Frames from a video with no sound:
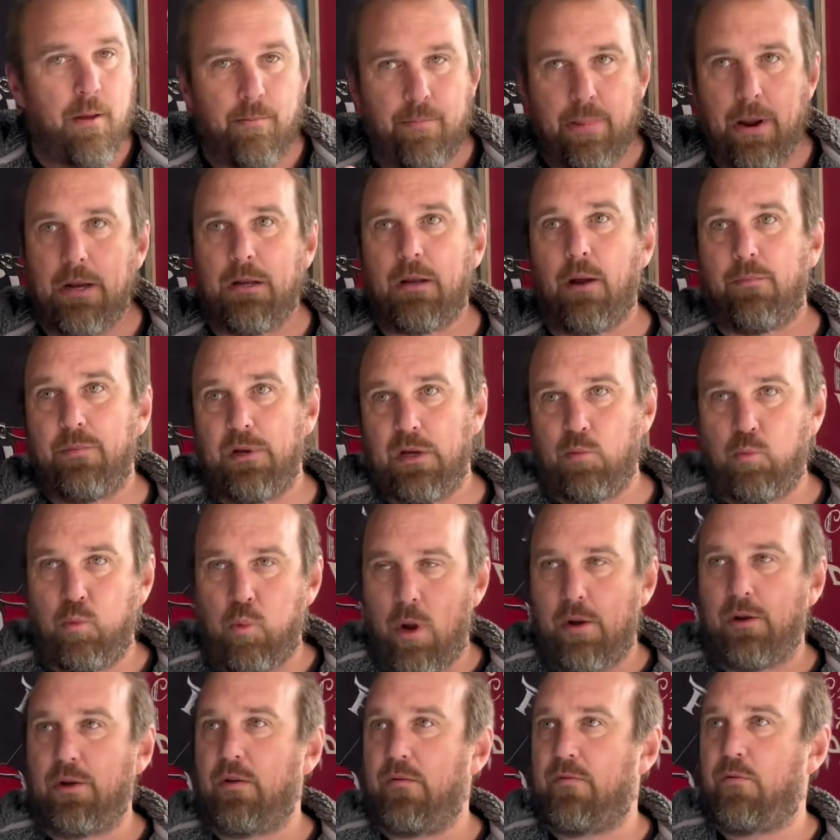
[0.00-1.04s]
picked up this
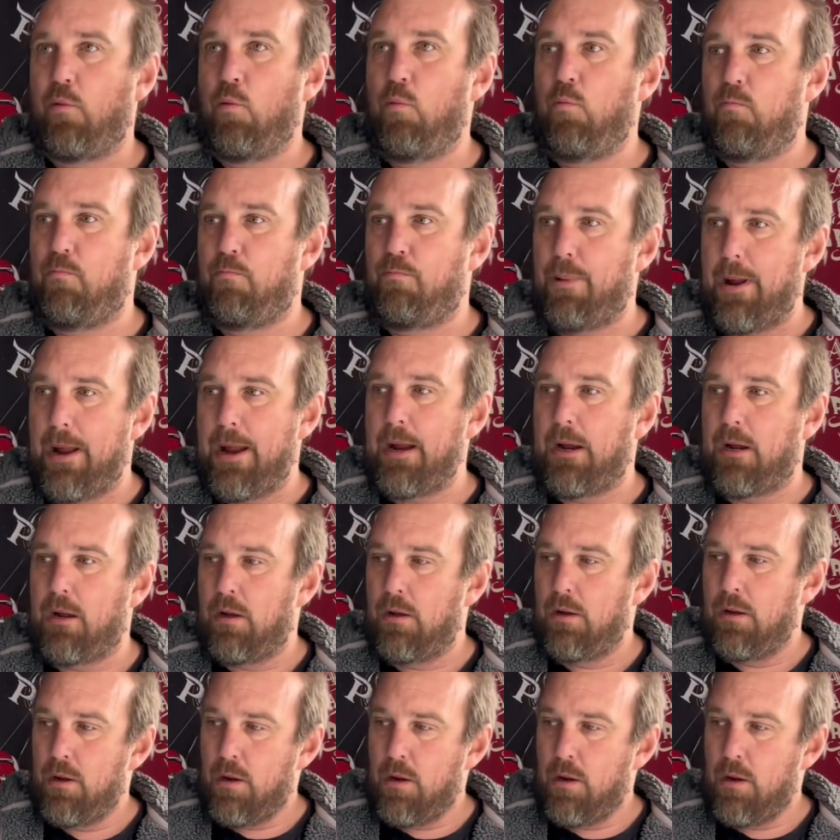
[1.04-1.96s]
wonderful big